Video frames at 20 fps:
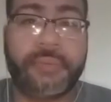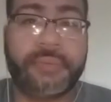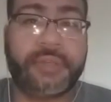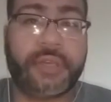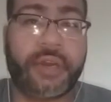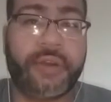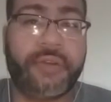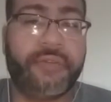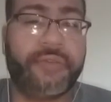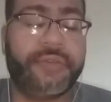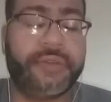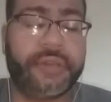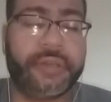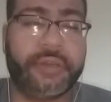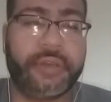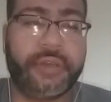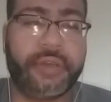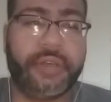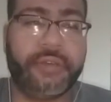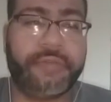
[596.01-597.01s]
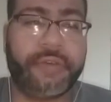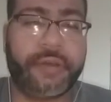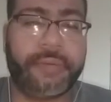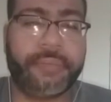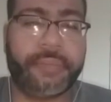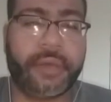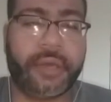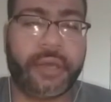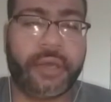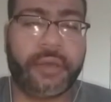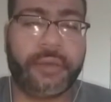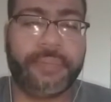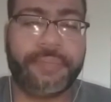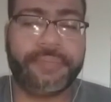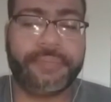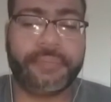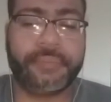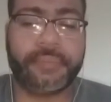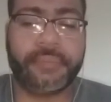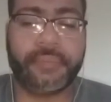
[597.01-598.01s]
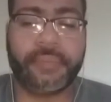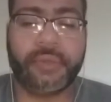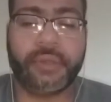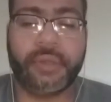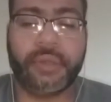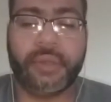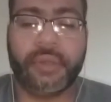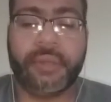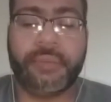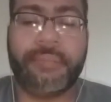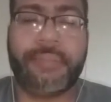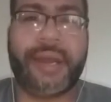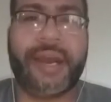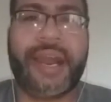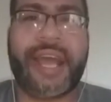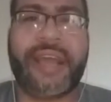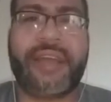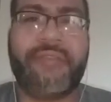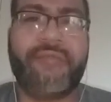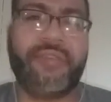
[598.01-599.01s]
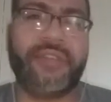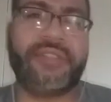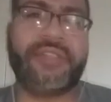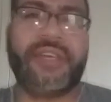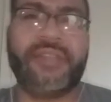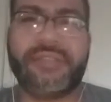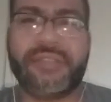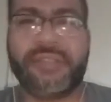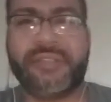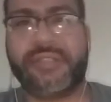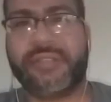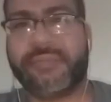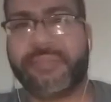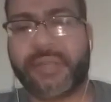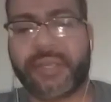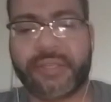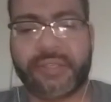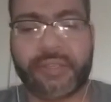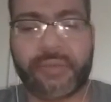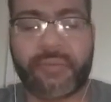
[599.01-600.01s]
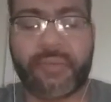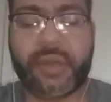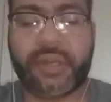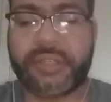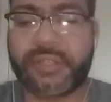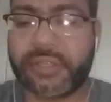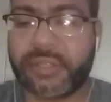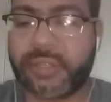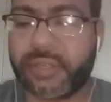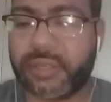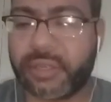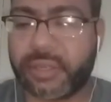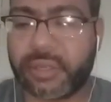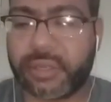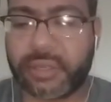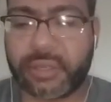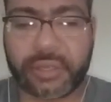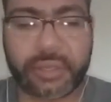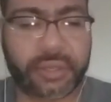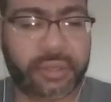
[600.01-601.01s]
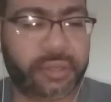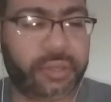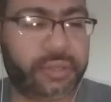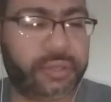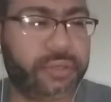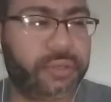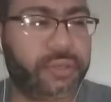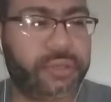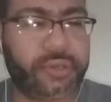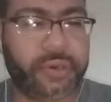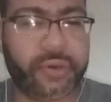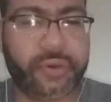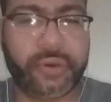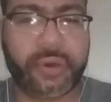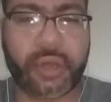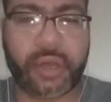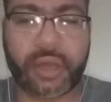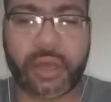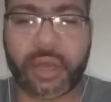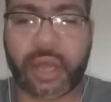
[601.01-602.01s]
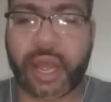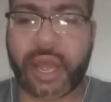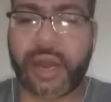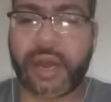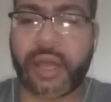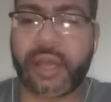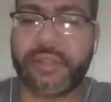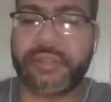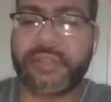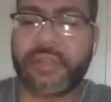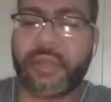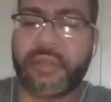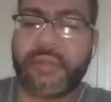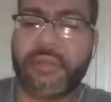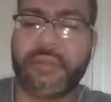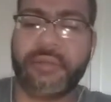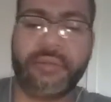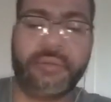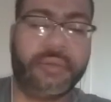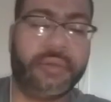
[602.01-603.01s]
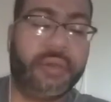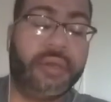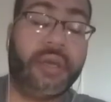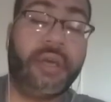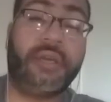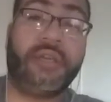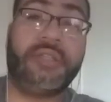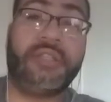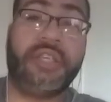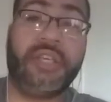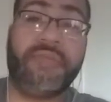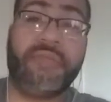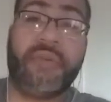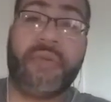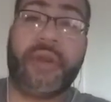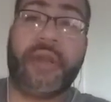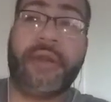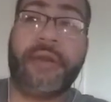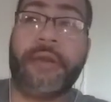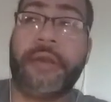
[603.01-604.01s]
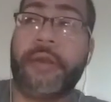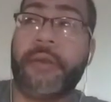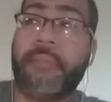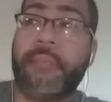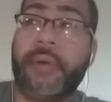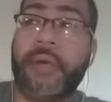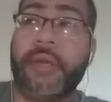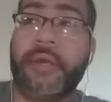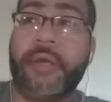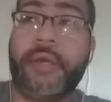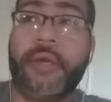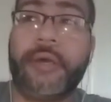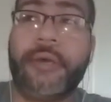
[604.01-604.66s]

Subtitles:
Sorry if I'm my lack of attention just because I'm watching the certain highlights on the TV right now. But